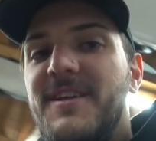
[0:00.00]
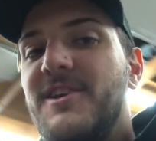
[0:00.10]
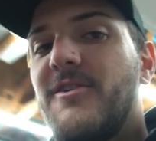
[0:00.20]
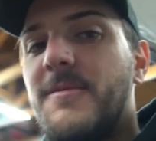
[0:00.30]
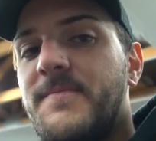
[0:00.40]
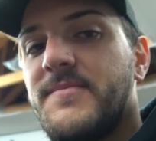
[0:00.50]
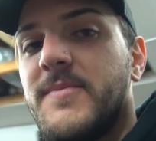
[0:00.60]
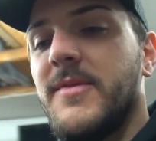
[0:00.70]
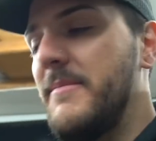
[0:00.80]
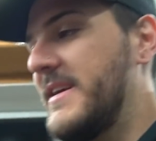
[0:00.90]
video
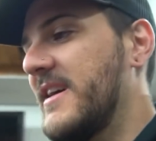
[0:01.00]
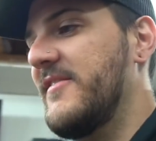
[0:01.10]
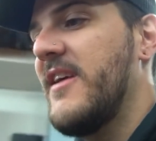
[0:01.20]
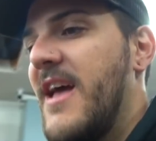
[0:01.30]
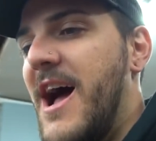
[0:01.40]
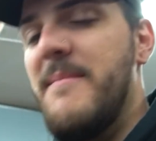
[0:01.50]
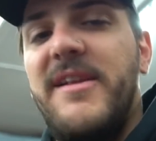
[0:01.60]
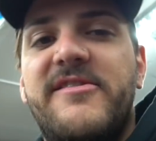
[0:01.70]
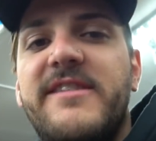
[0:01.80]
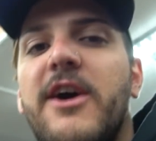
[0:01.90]
because I
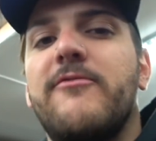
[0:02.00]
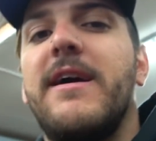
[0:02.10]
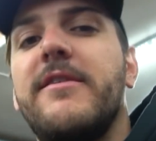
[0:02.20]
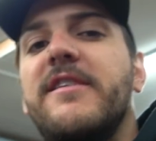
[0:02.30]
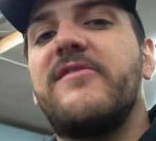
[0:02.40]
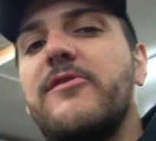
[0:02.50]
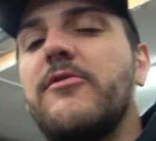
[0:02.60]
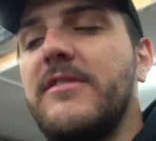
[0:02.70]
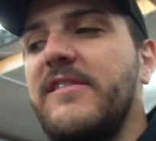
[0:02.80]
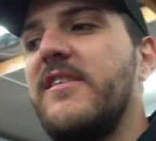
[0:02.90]
mentioned how rare this
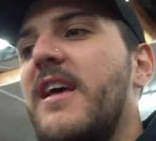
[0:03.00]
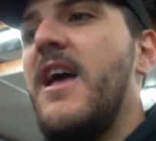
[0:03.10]
scooter is.